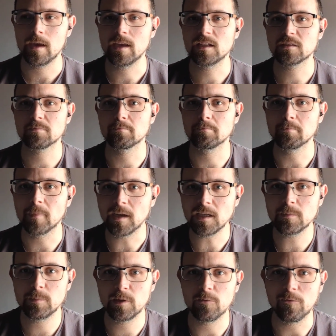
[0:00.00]
it
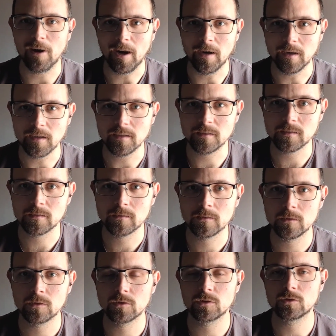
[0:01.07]
might be wise
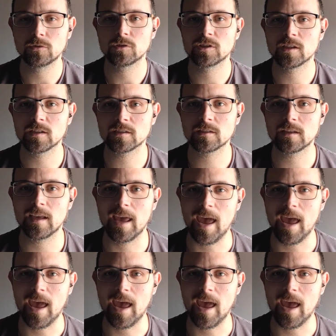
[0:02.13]
to just